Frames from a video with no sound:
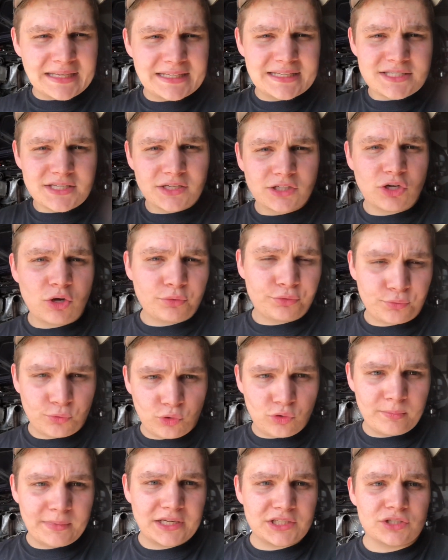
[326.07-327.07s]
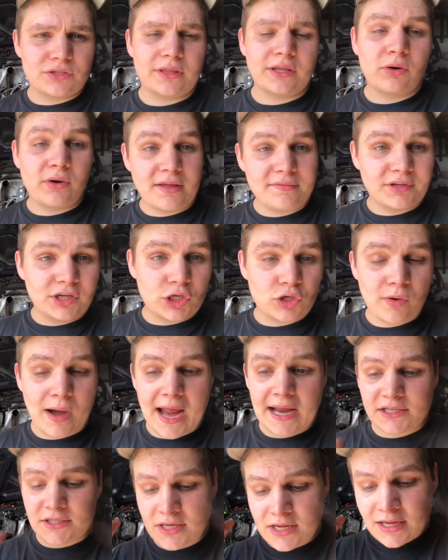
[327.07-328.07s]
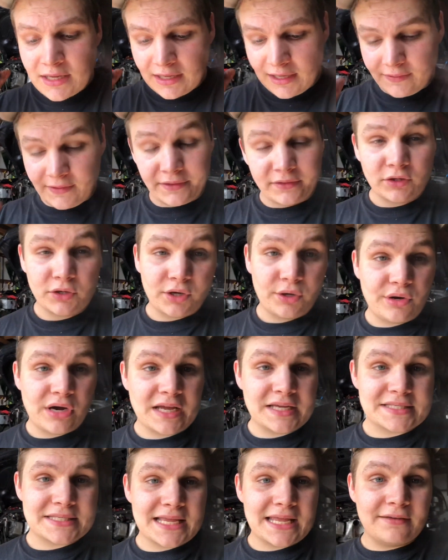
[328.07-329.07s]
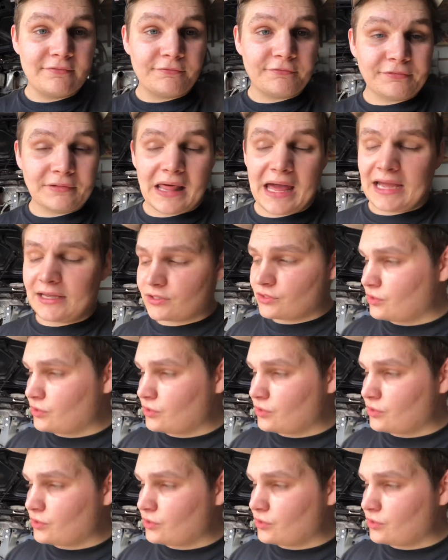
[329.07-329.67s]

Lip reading: He's going to go through and make sure they don't have any cracks and that they're nice and flat.